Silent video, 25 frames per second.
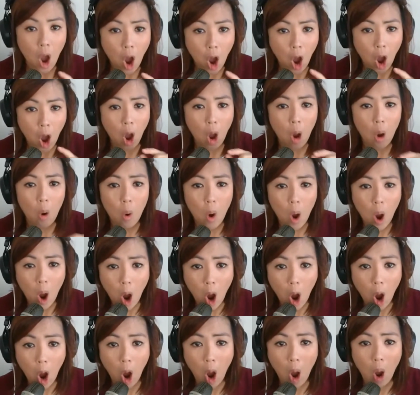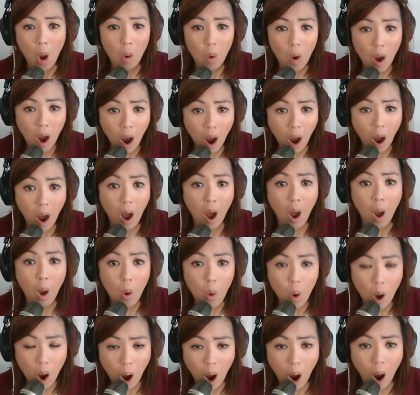ho, ho,
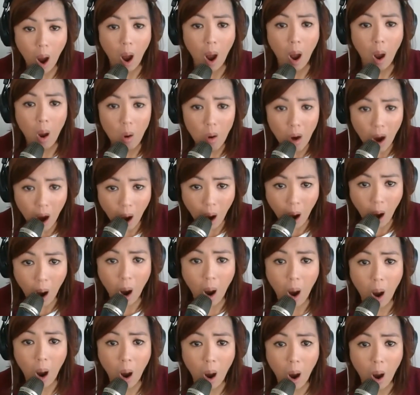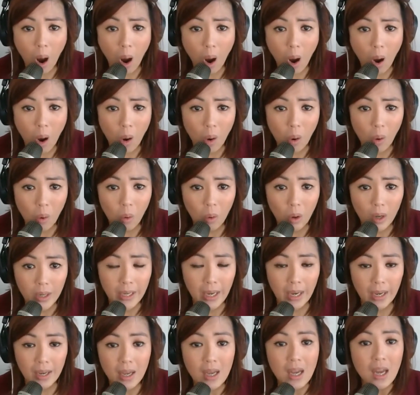ho, ho, ho.
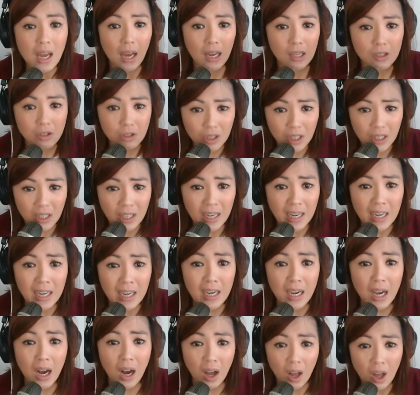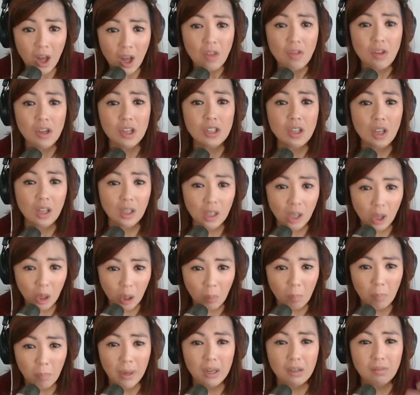Okay, as you can hear, there's a
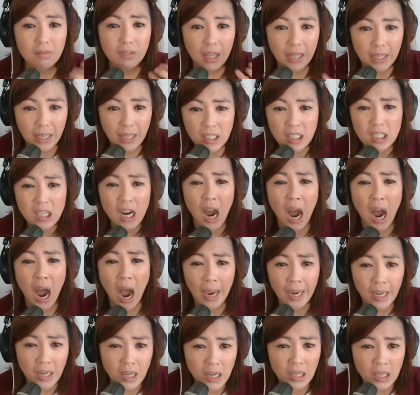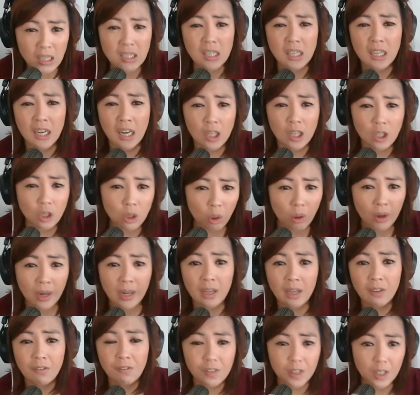little bit of like a tiredness and a
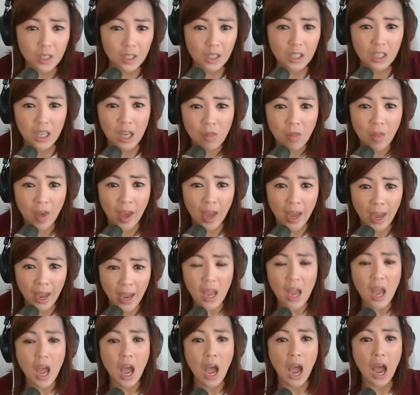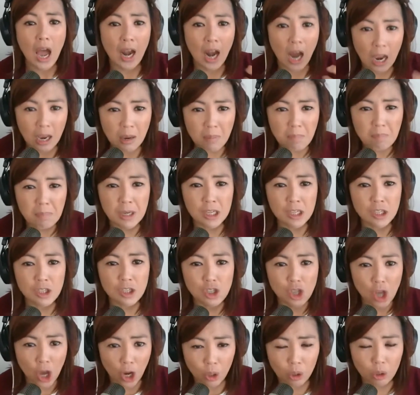yawny feeling in there. And I am
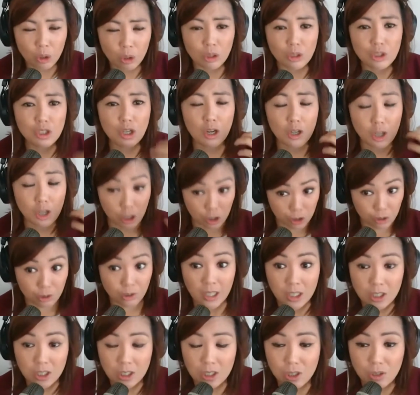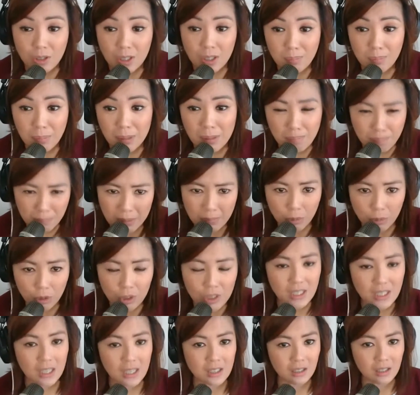being Santa Claus. I should actually try and be a bit
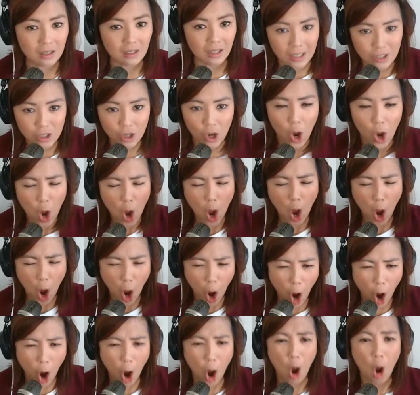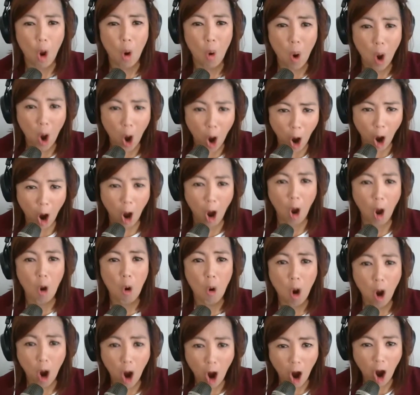more Santa-like. So ho,
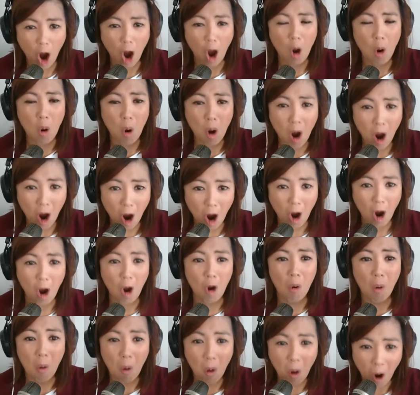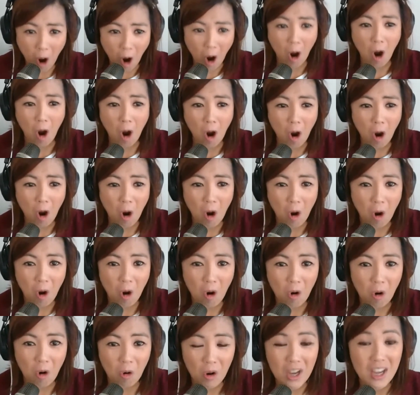ho, ho, ho,
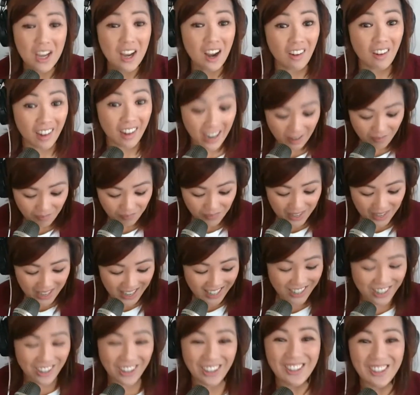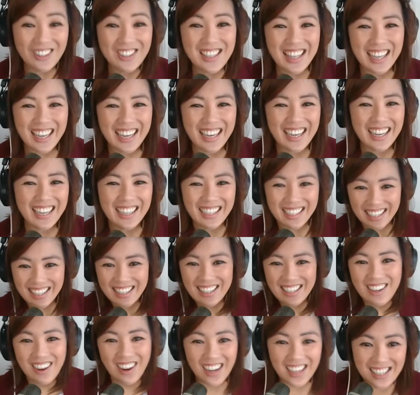ho. All right, girls there,
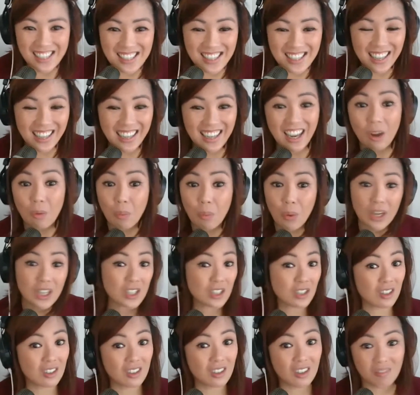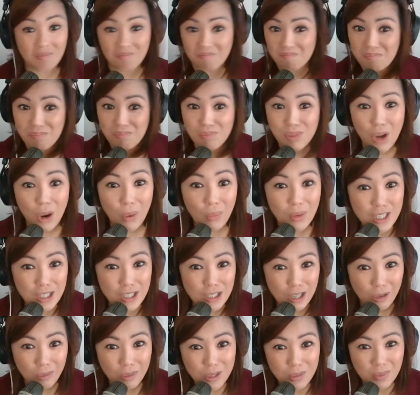guys there, and we're just gonna go
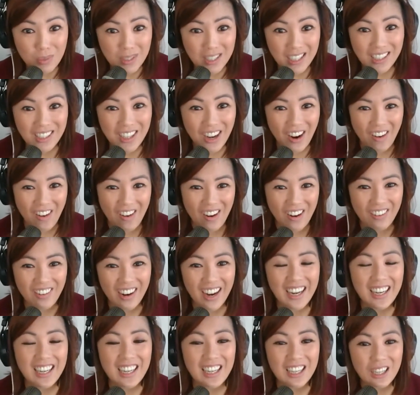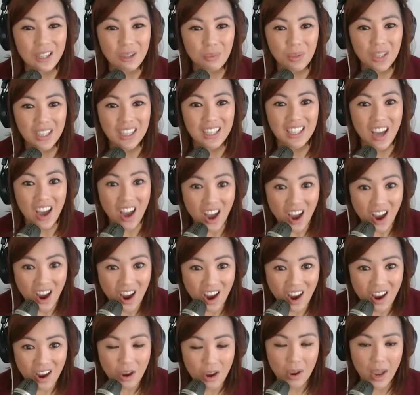as low as we can go. All right, here we
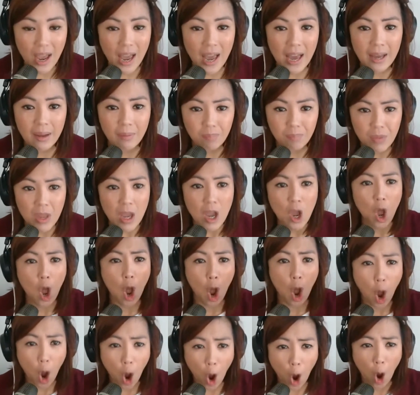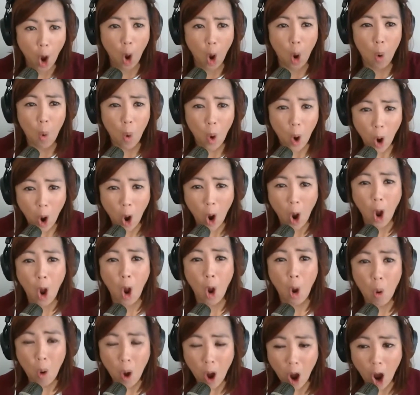go. And ho,
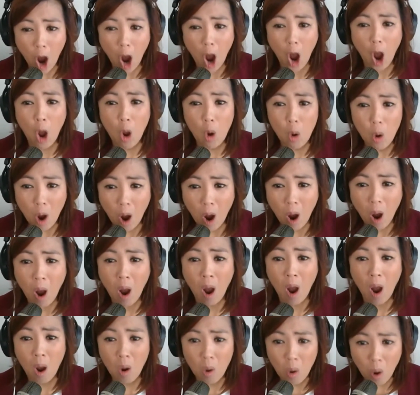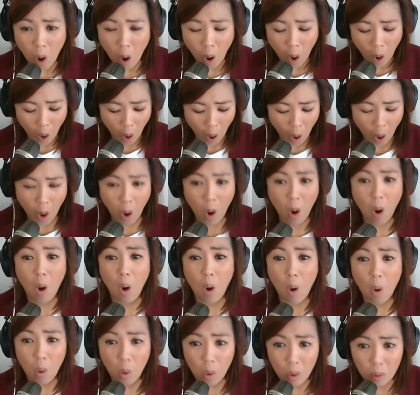ho, ho, ho,
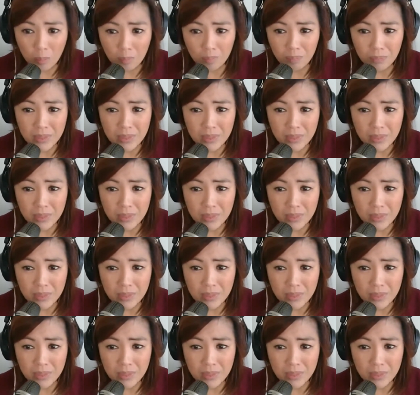ho.